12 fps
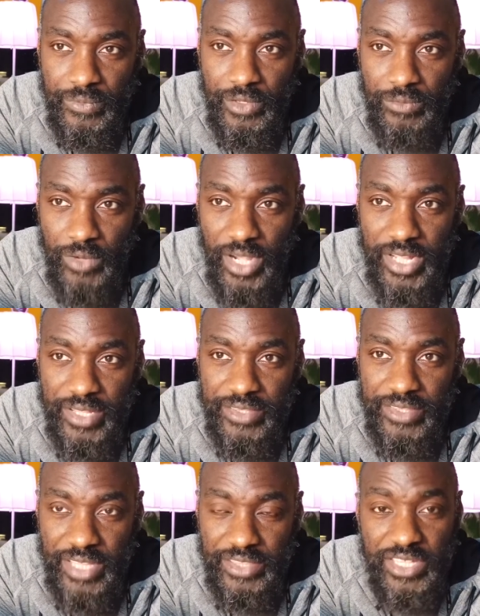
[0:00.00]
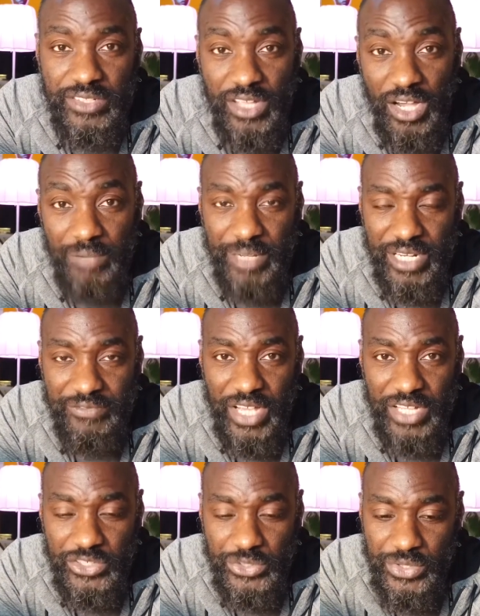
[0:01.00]
right, that these car
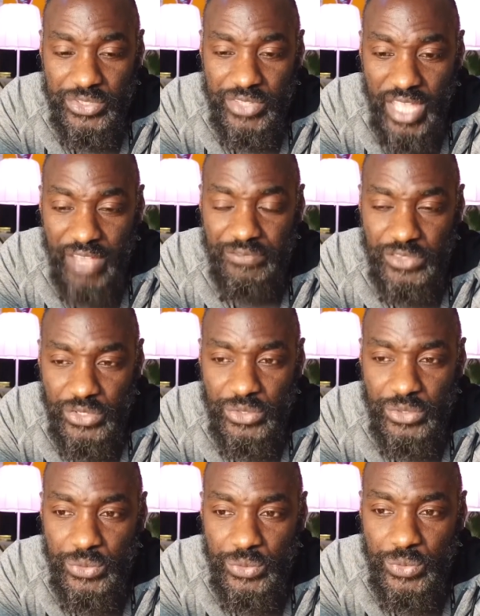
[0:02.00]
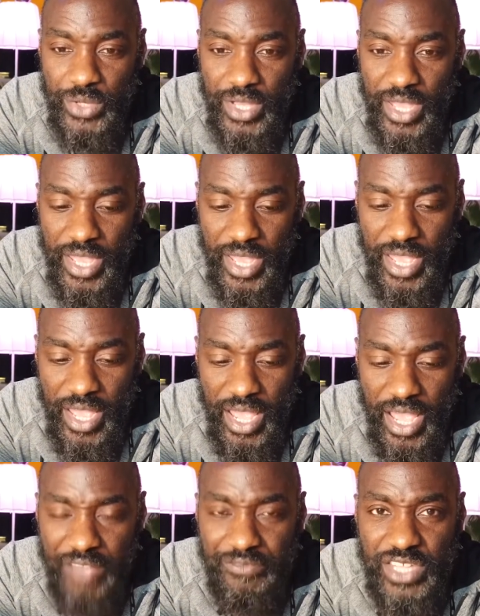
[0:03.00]
manufacturers have to
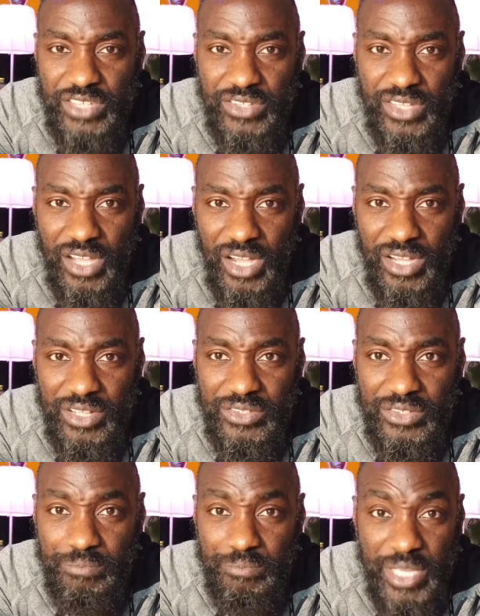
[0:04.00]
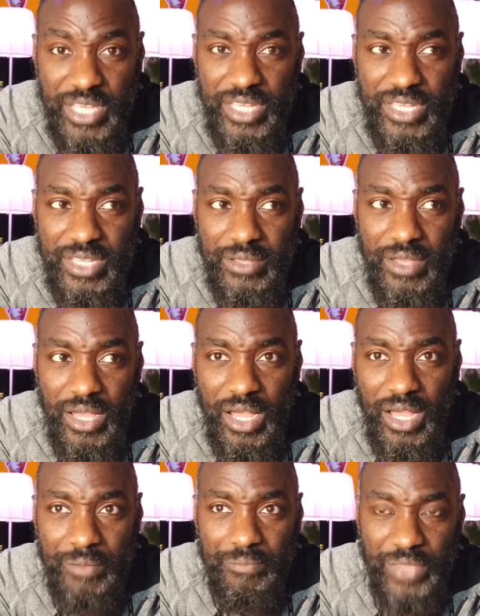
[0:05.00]
have these cars be
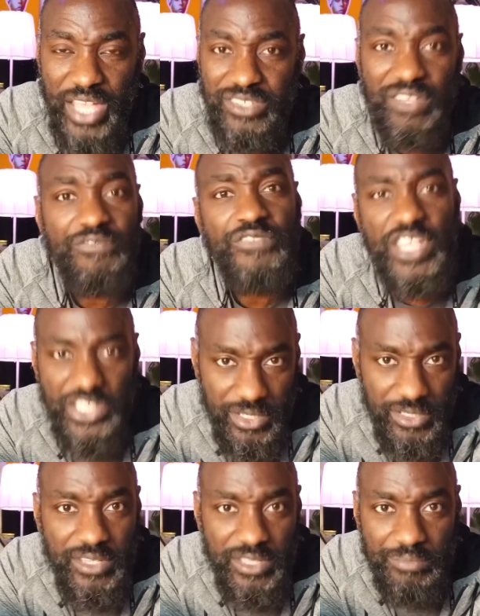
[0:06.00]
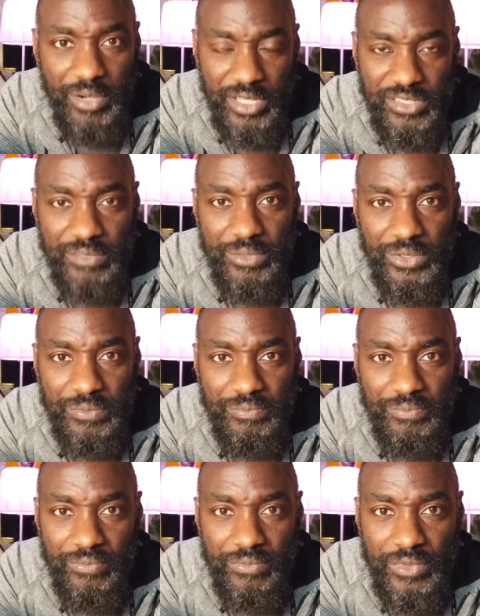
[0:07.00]
as efficient as possible,
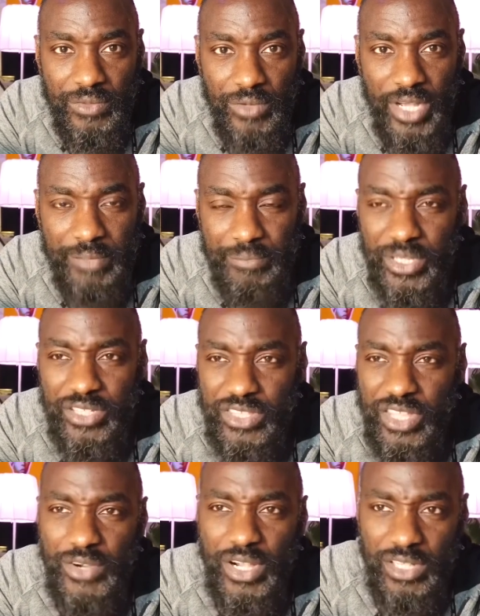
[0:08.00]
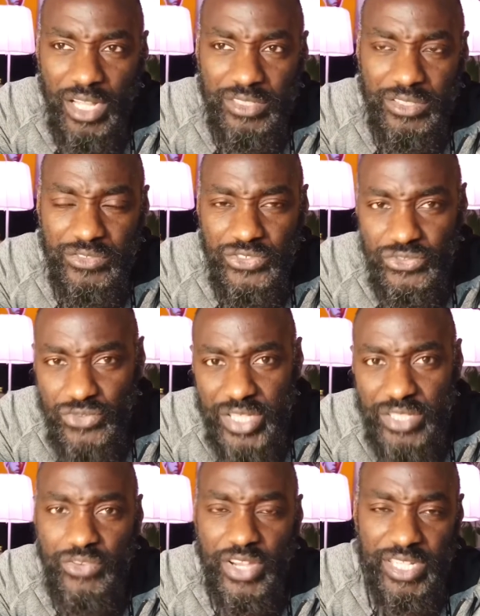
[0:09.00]
right? Because there are lots of
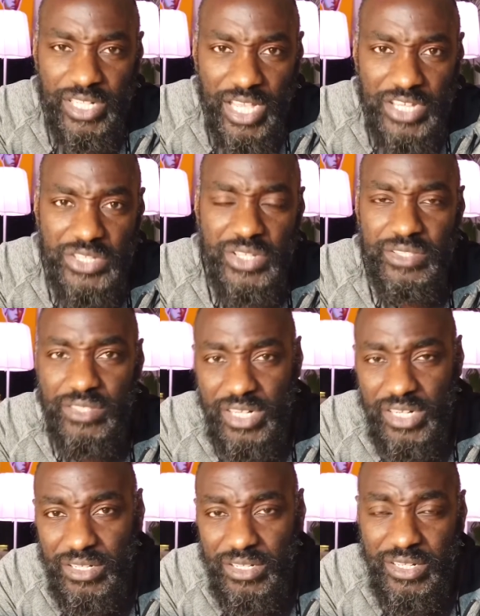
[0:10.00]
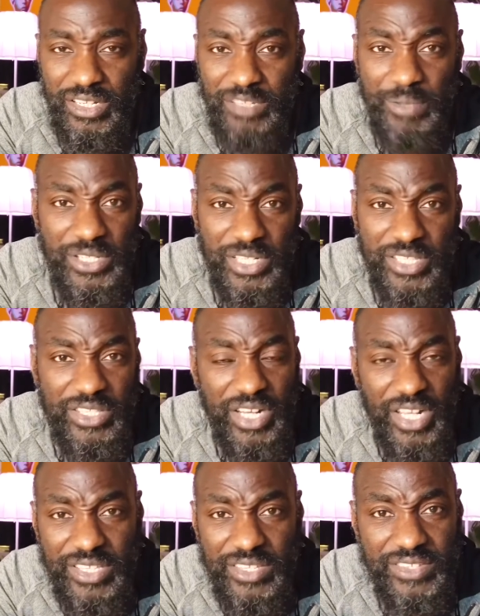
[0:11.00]
strict regulations, especially in the
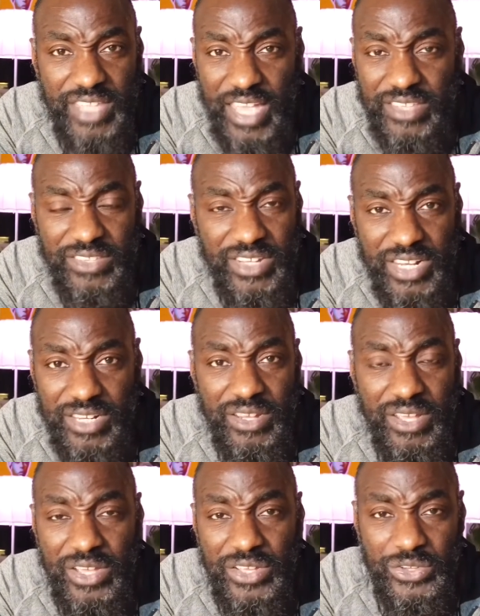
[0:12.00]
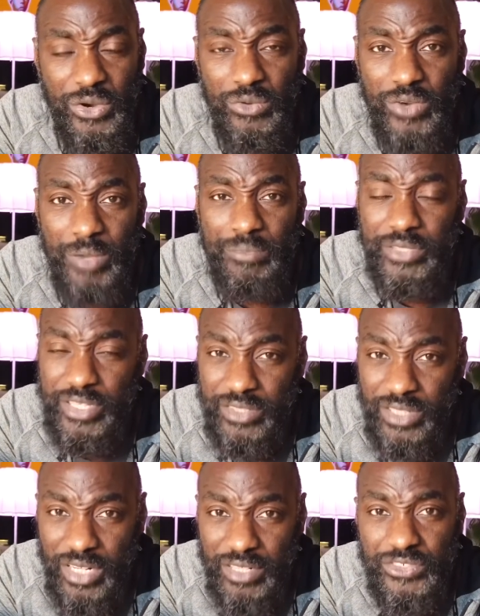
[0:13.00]
United States and in Europe. There's a
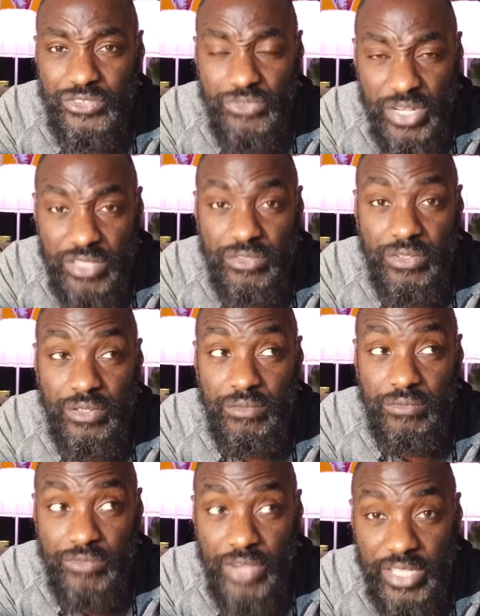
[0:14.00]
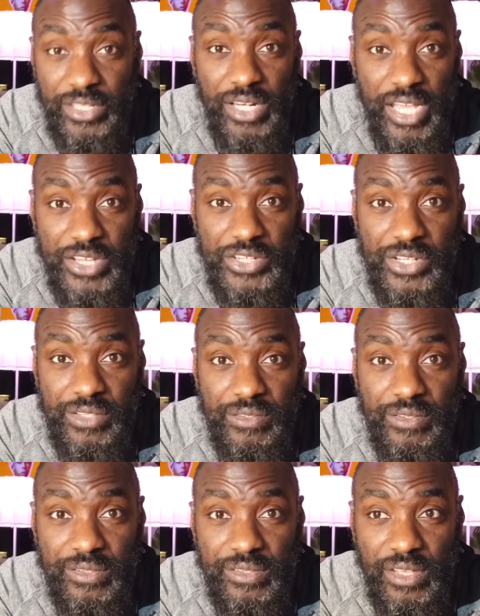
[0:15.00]
lot of strict
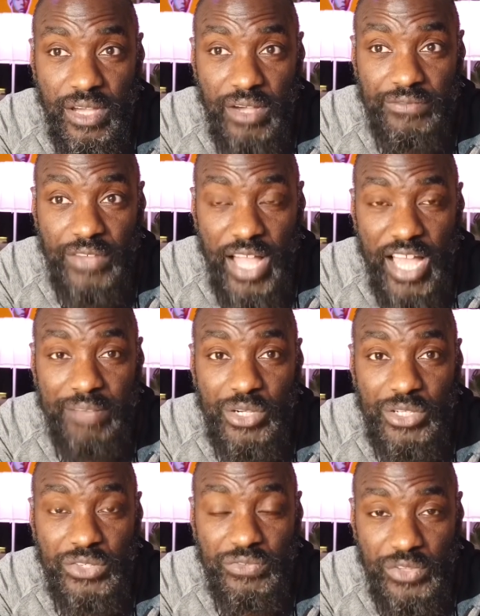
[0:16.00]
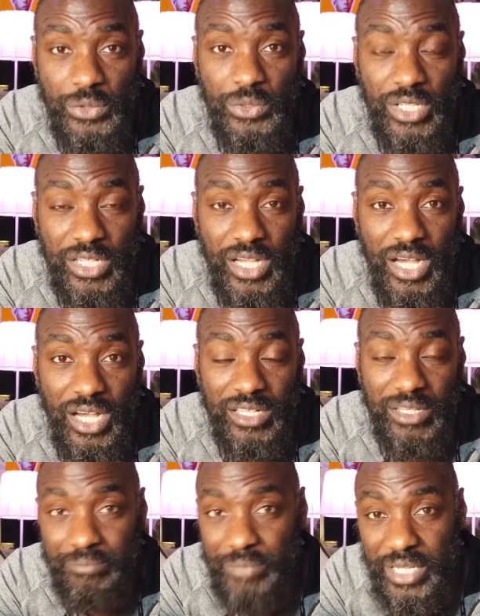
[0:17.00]
regulations of how much fuel a car
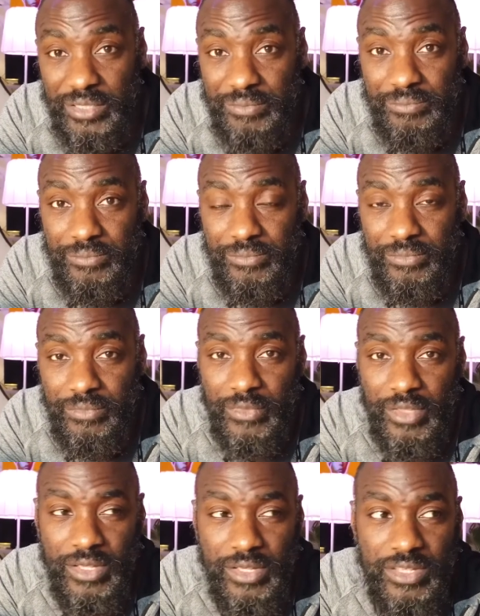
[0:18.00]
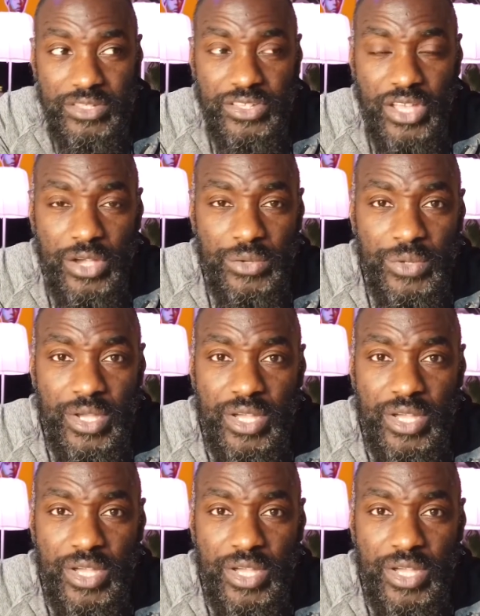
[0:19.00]
can burn. So